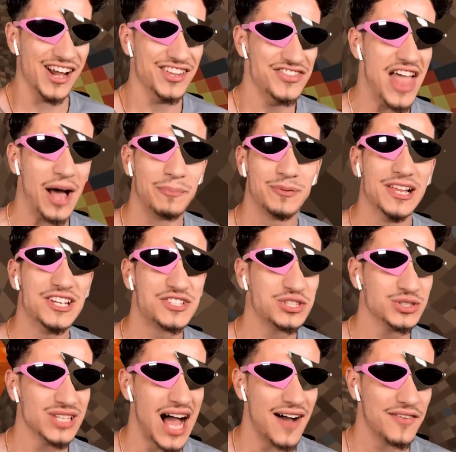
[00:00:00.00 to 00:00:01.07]
Now place your
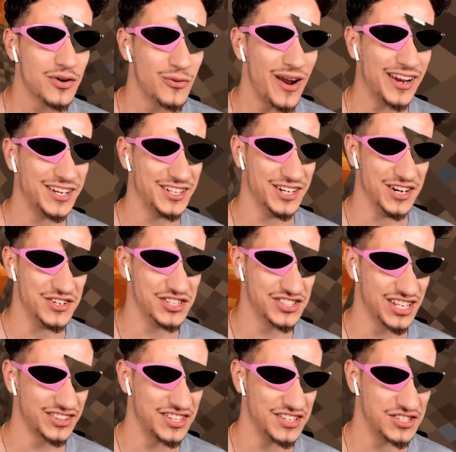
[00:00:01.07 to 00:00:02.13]
lava right here, just
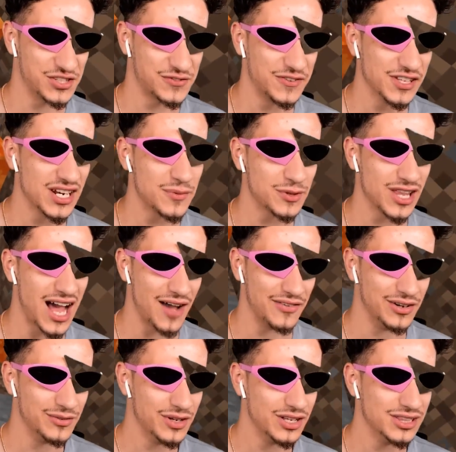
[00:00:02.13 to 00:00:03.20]
like this. Just fill it up with lava.
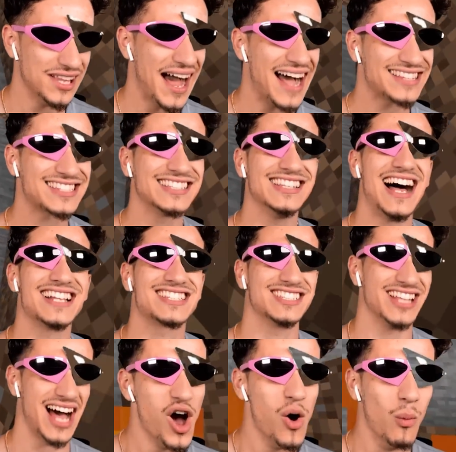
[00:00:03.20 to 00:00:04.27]
Lots and lots of
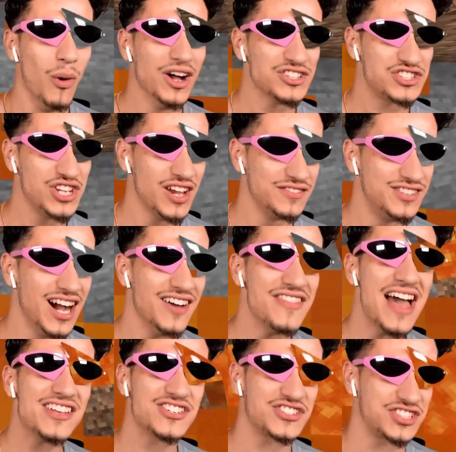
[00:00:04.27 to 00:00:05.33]
lava. Once you've done
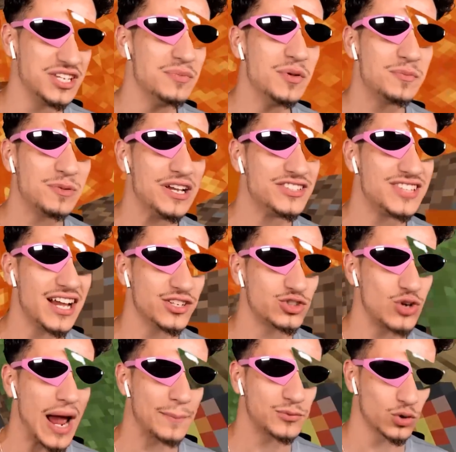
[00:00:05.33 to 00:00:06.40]
that, just simply place down
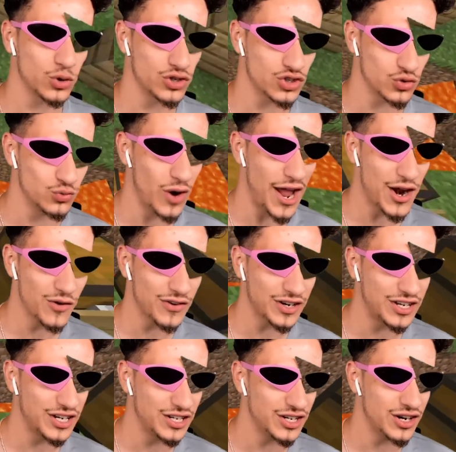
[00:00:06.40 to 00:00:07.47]
trapdoors right over
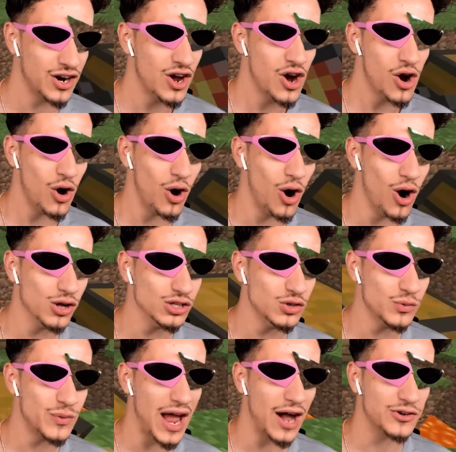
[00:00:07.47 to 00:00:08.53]
here all
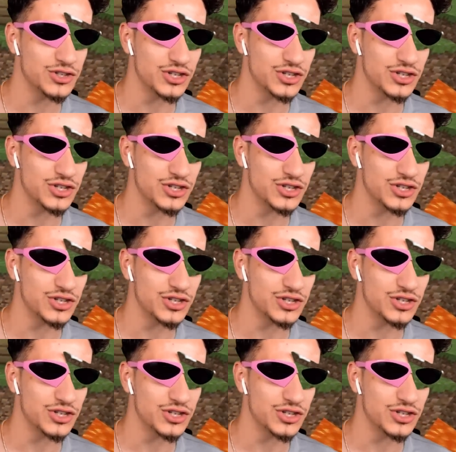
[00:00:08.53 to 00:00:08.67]
around your